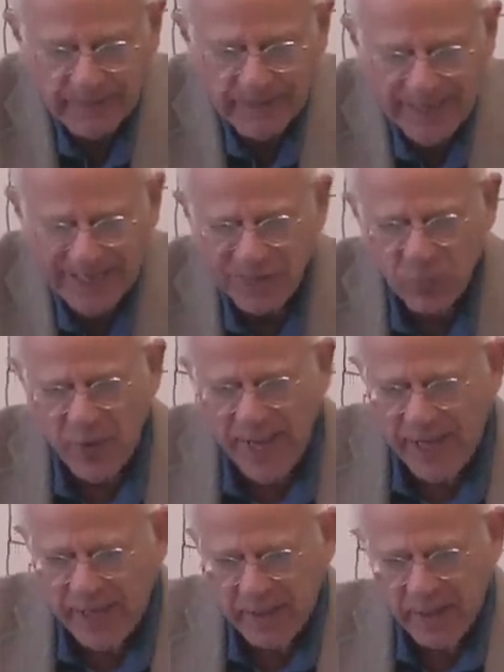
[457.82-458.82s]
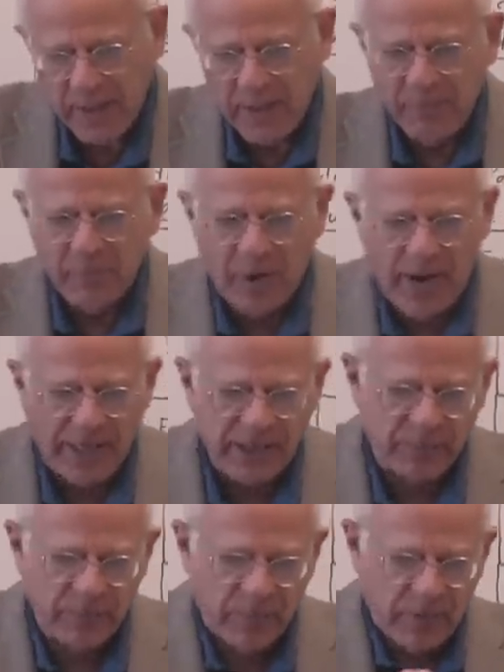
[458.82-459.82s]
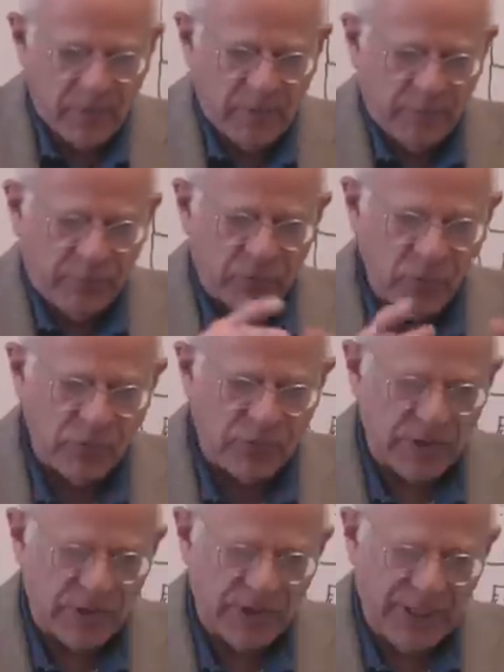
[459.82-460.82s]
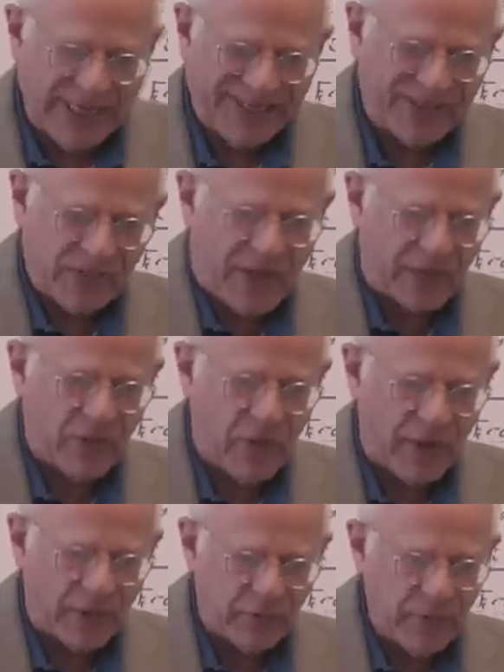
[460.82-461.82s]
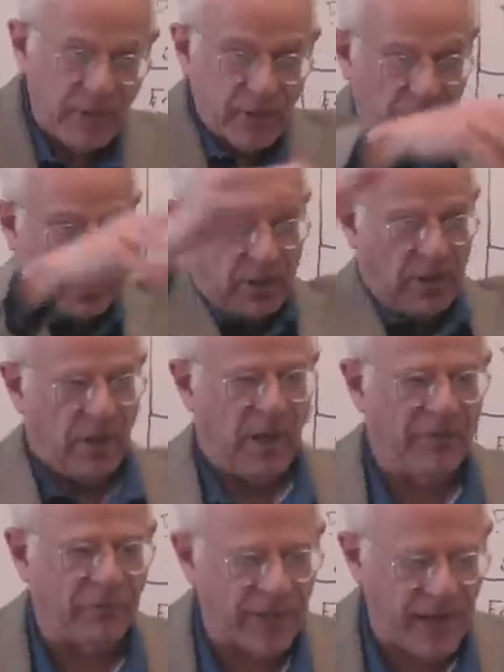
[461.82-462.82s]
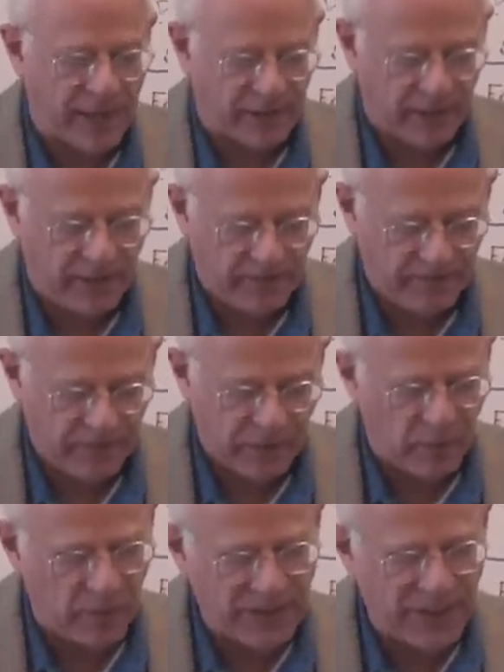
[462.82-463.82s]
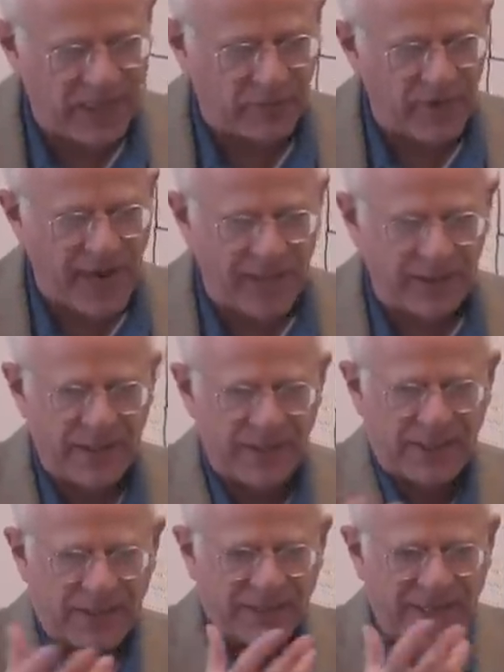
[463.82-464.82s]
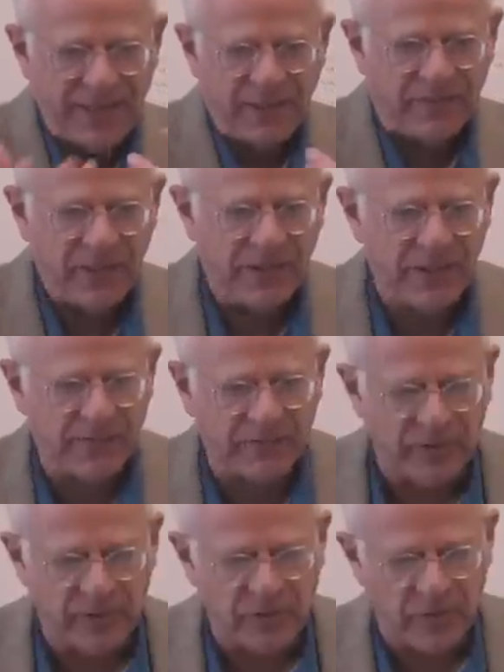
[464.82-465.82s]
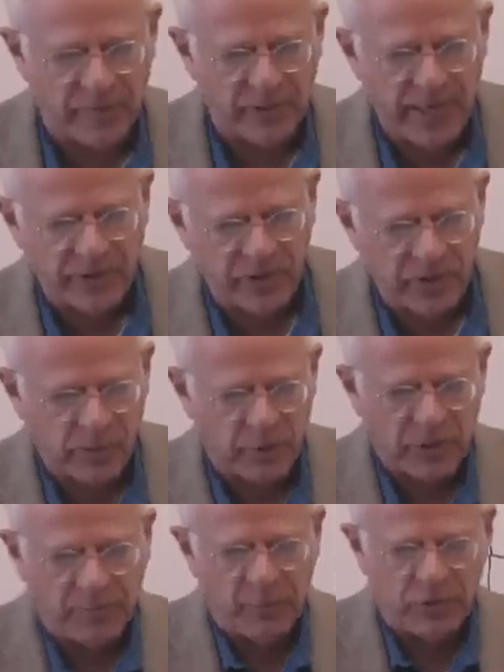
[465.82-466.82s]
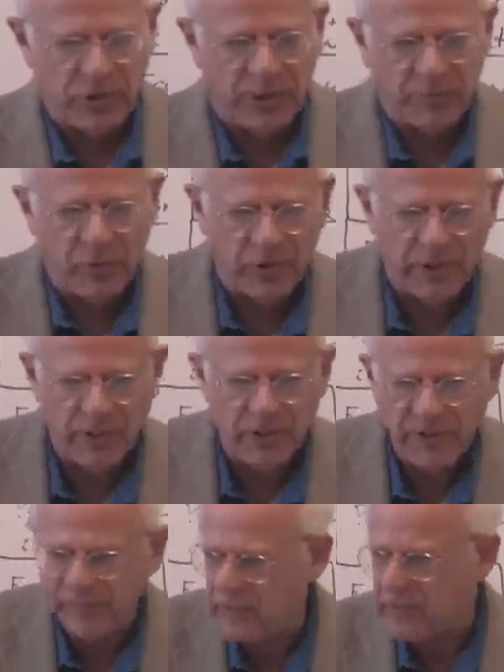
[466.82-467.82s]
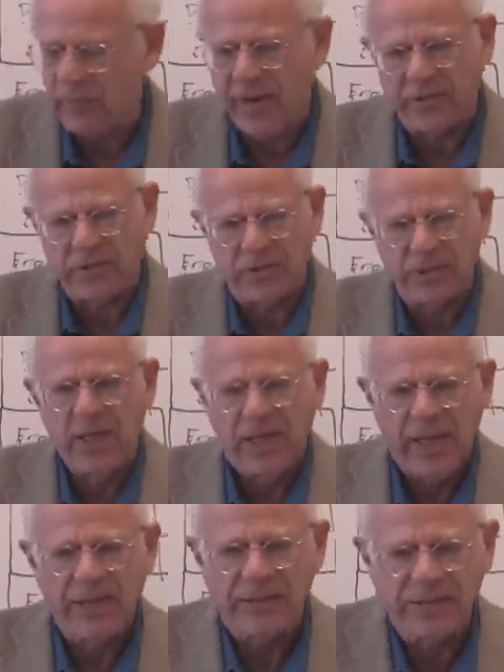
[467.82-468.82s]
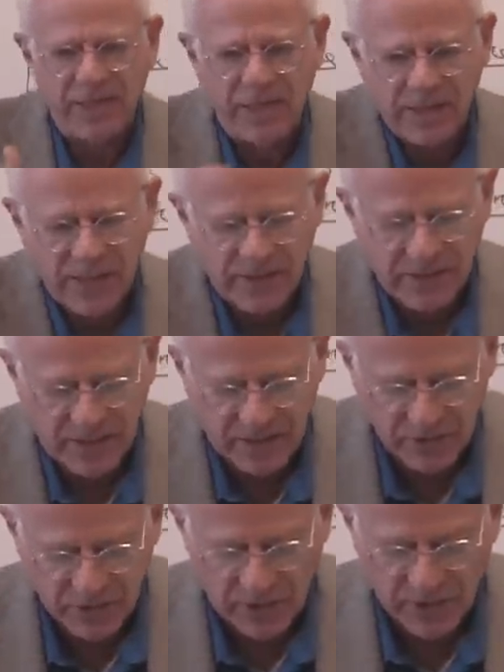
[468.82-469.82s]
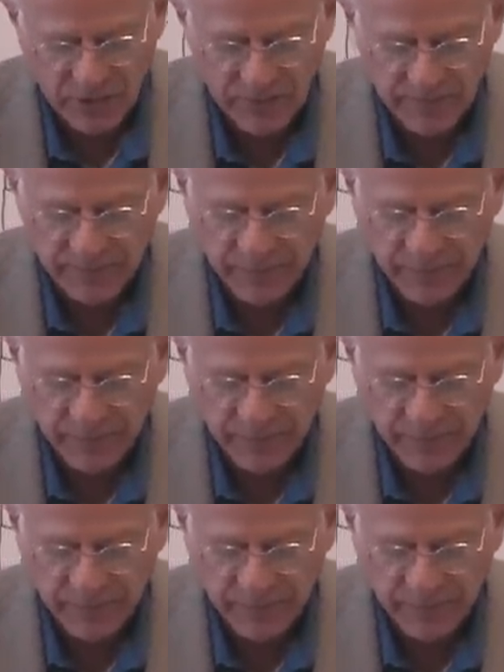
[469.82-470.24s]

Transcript: Okay, that's the way Marx produces his thought concrete of reality. So once again, reality is the site of these different determinations which are pushing and pulling in different directions, hence it exists in change.